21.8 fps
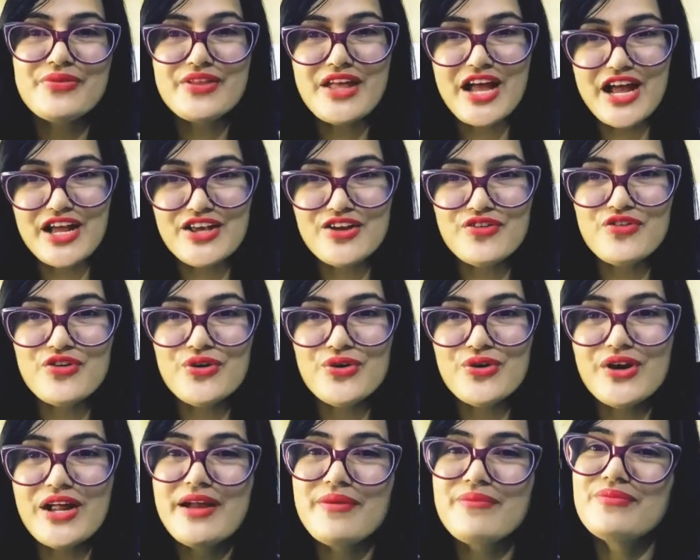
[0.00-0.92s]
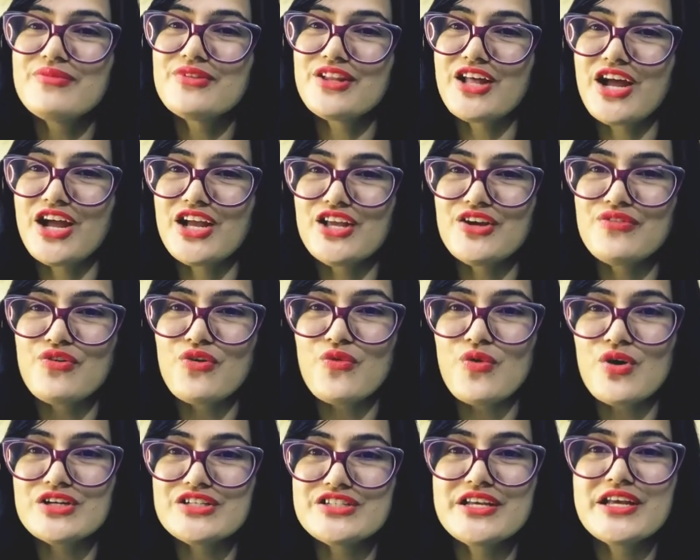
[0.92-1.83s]
Thank you for your time. Thank you for
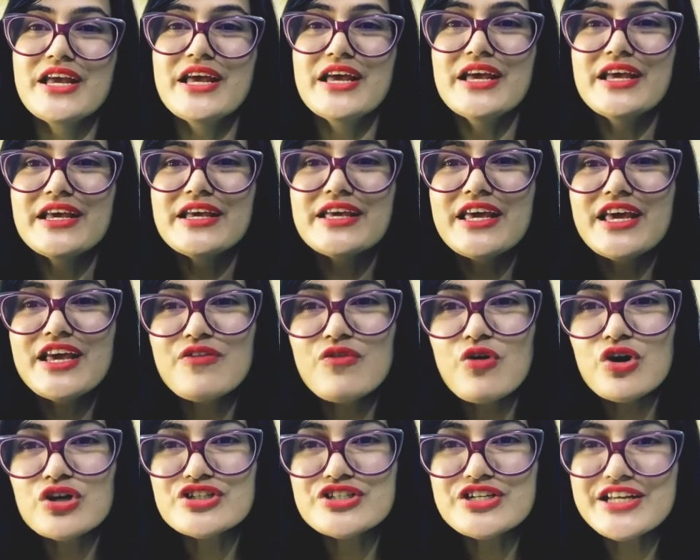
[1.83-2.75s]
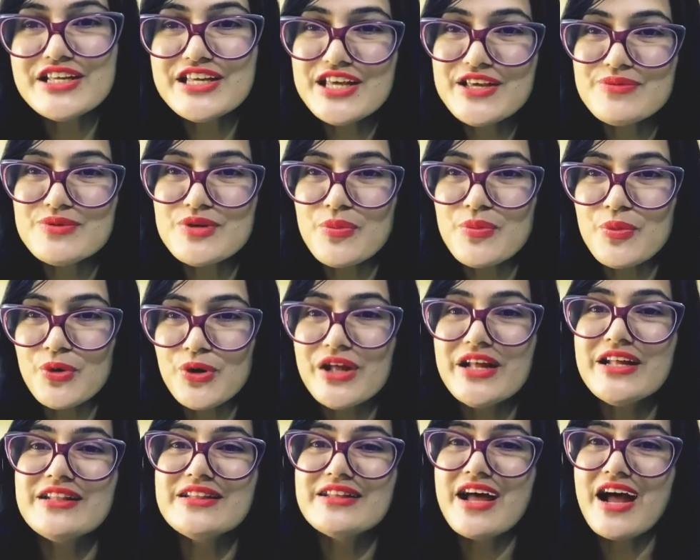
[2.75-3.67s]
watching. Keep watching, keep
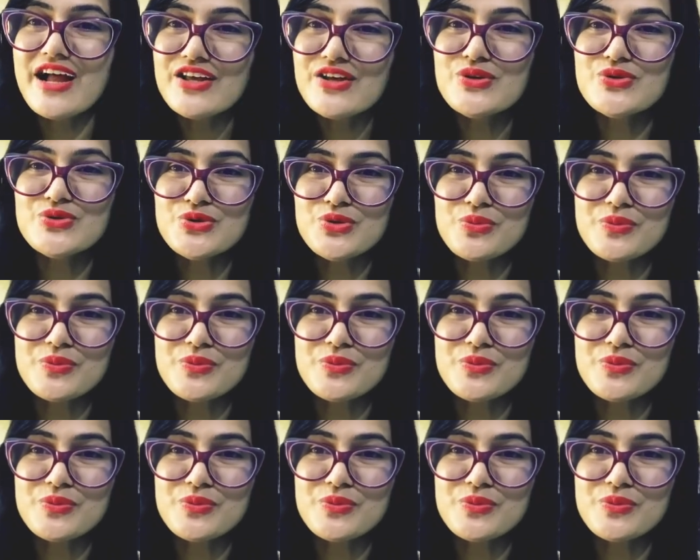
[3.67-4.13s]
supporting. Thank you so